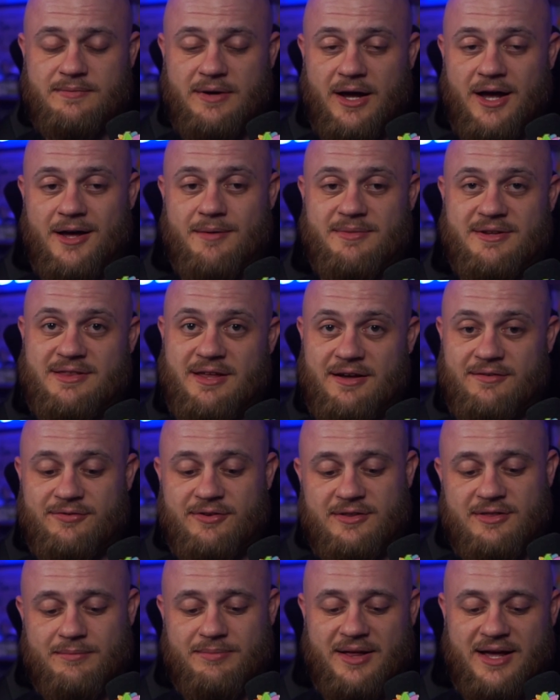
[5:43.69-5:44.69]
but
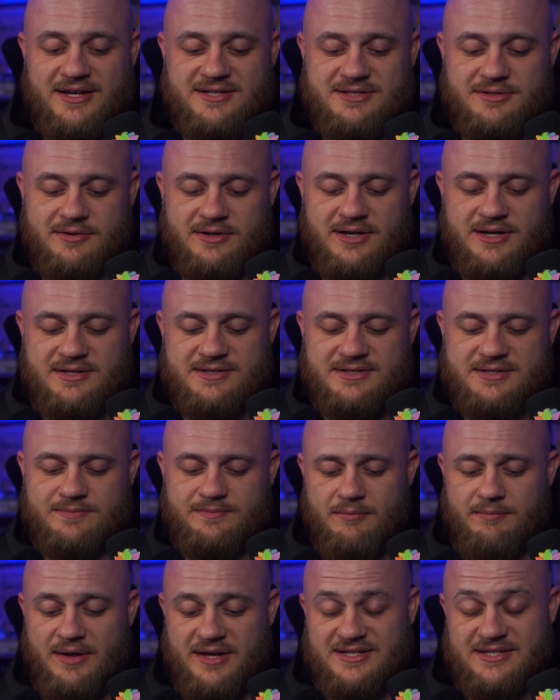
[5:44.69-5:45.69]
thankfully the Blastoise,
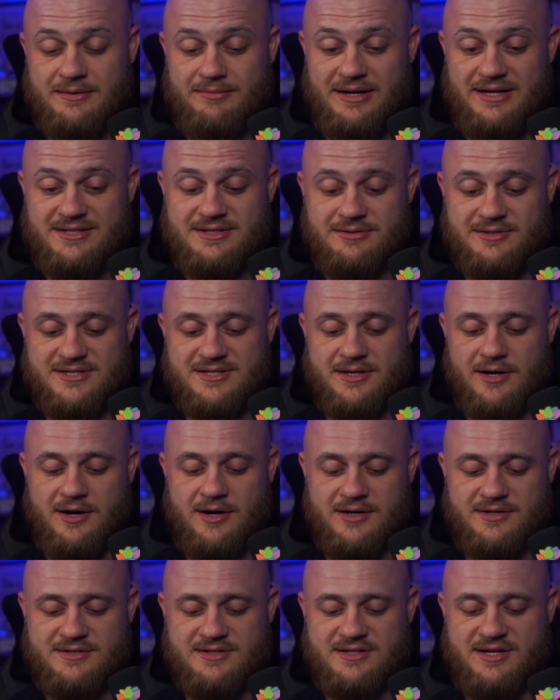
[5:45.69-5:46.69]
basic Blastoise in
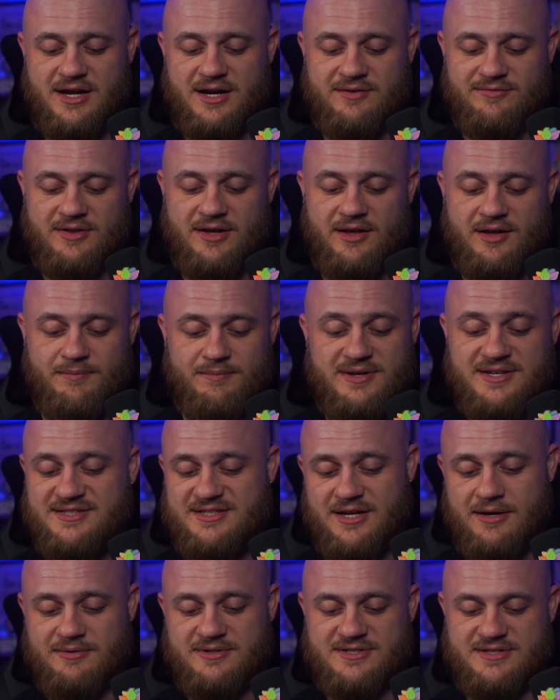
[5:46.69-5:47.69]
ours is kind of the piece
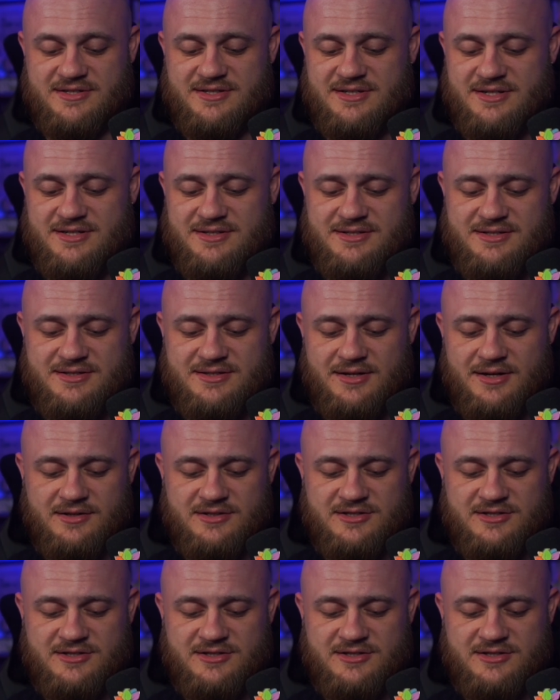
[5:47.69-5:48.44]
de resistance.